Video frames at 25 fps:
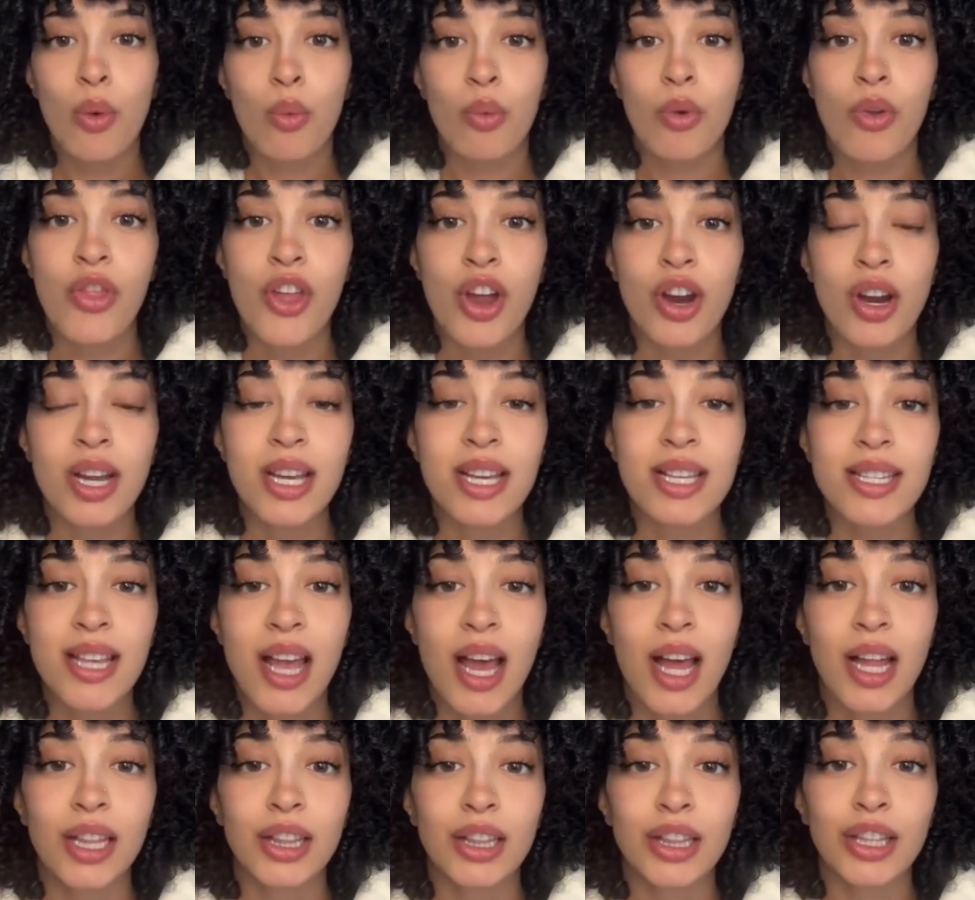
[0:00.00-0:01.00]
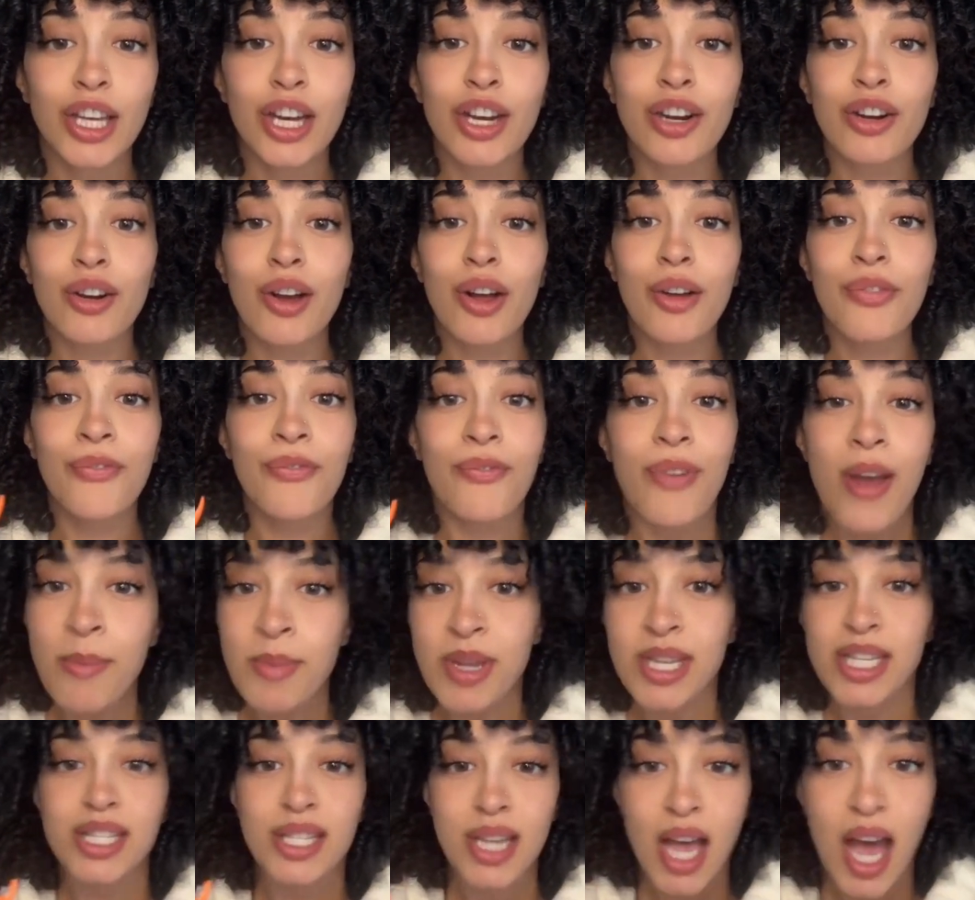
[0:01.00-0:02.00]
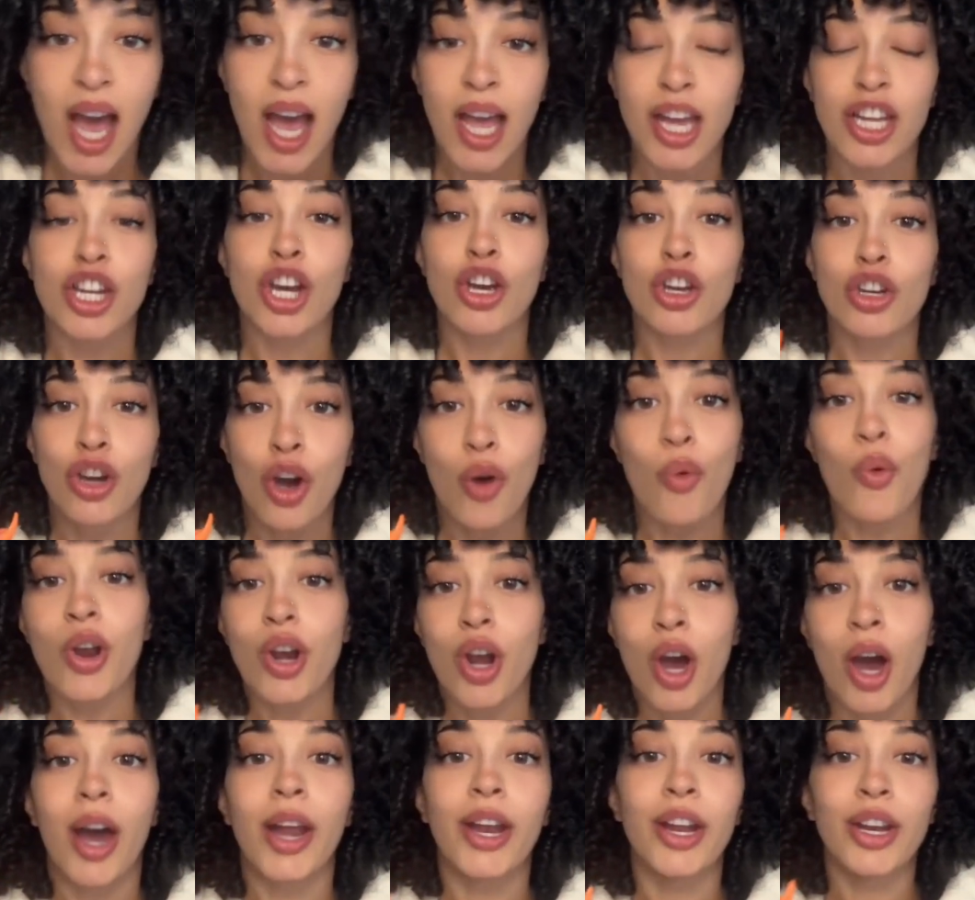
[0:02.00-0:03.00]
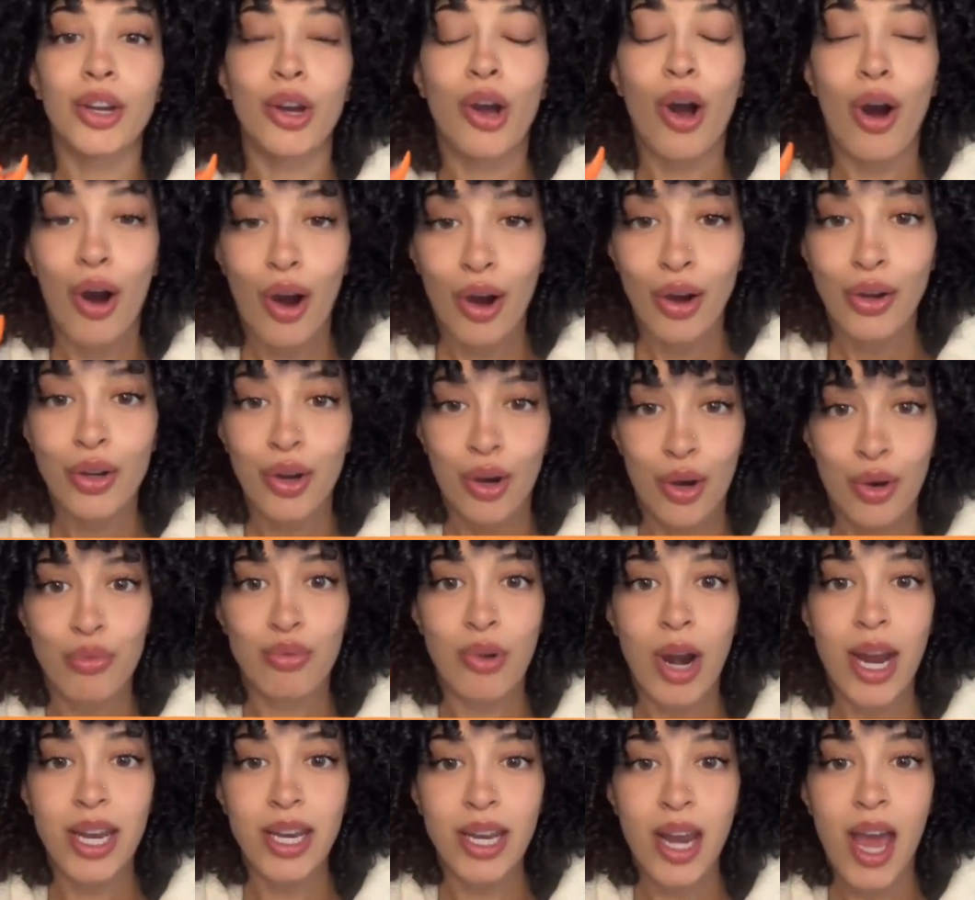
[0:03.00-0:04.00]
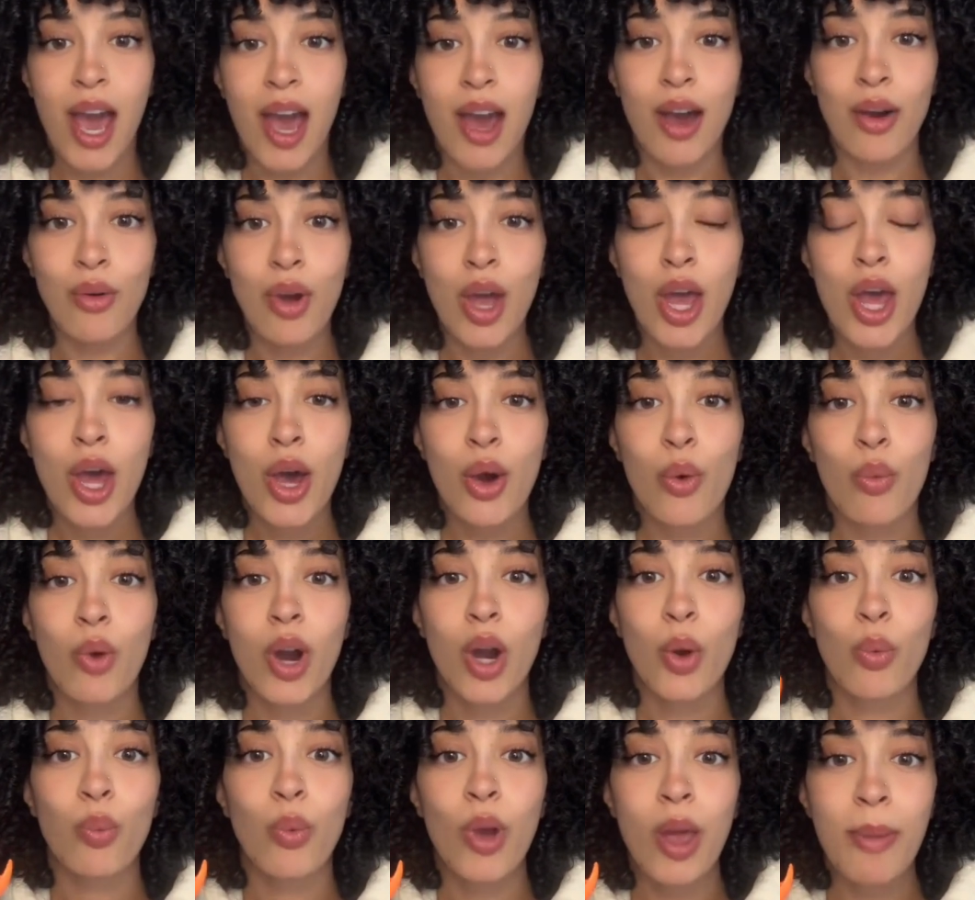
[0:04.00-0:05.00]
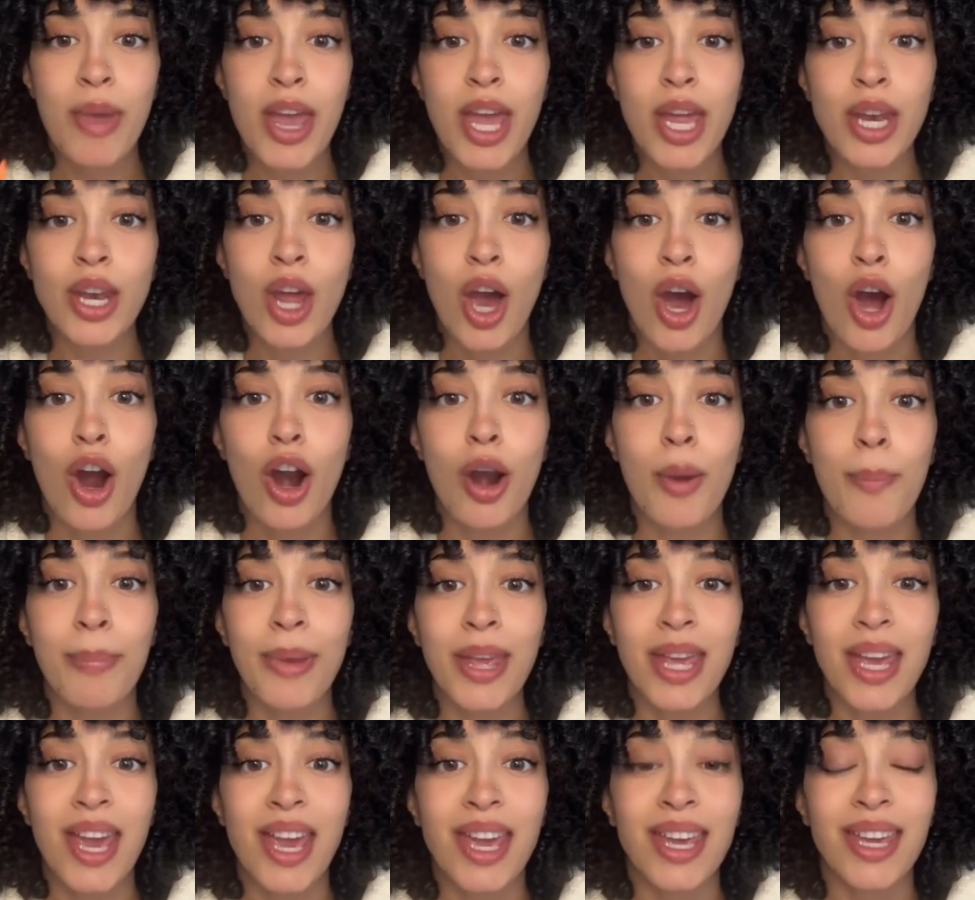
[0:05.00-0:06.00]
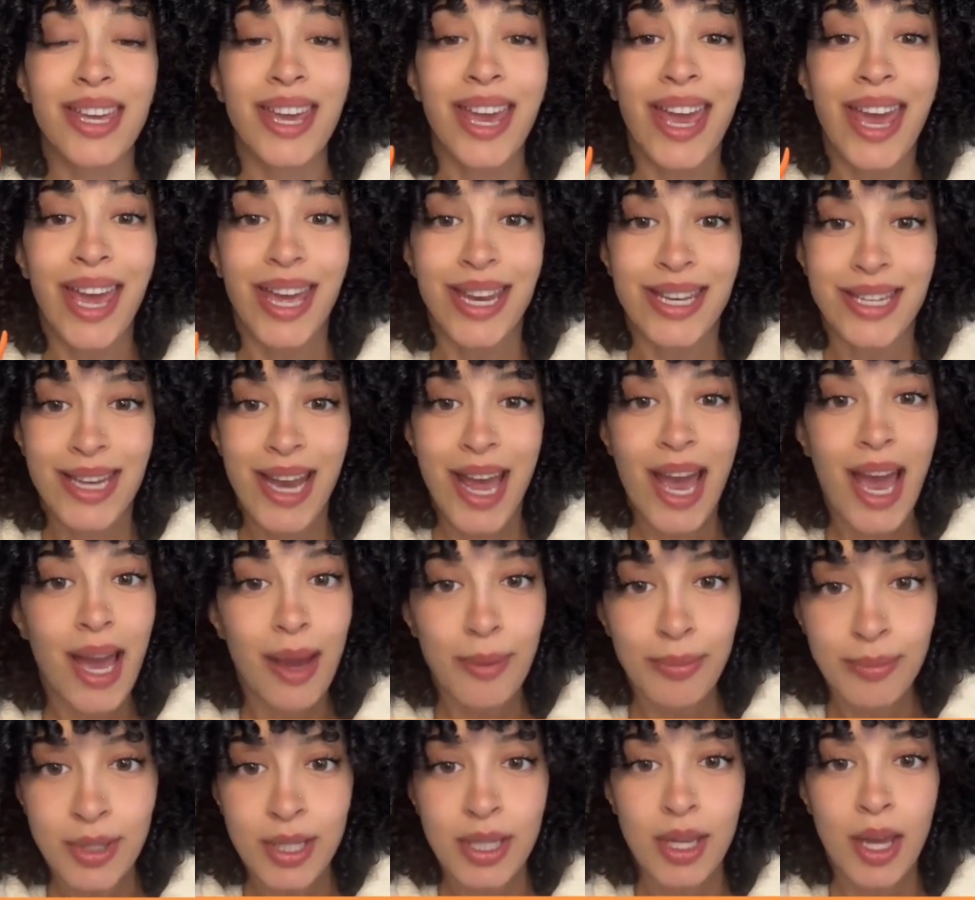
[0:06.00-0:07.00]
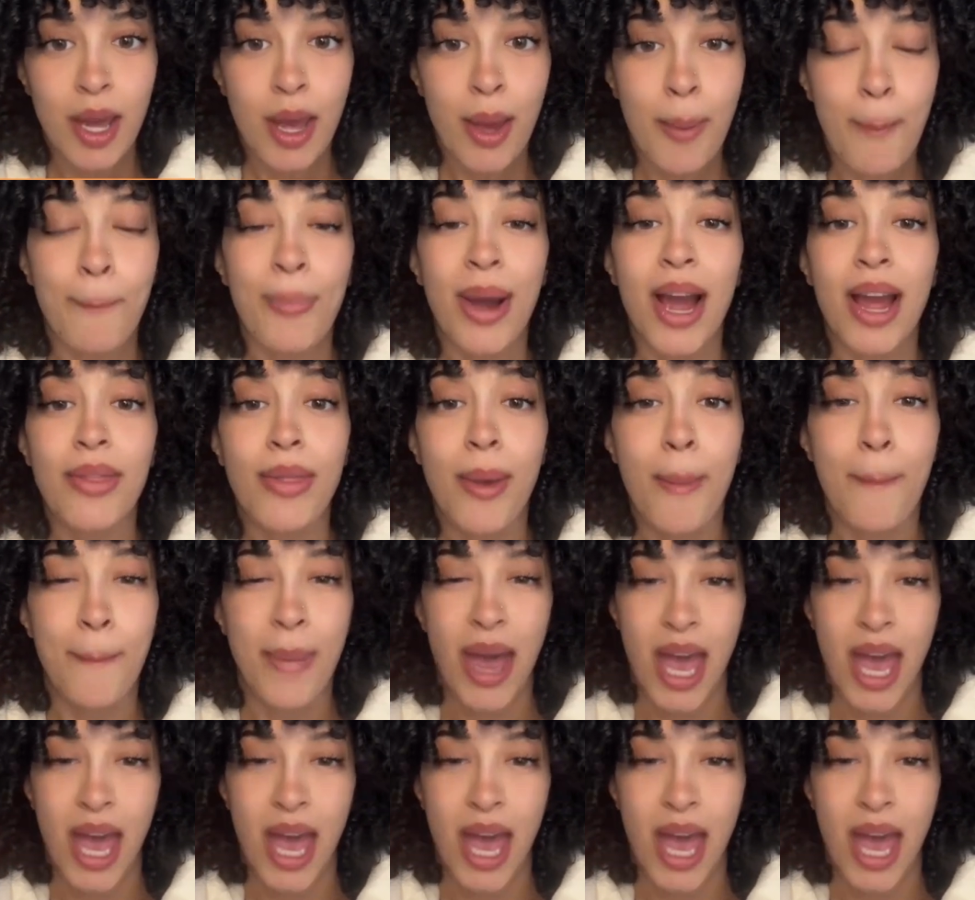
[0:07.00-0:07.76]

And at the end, I'll tell you why this campaign was absolutely genius and is already a success.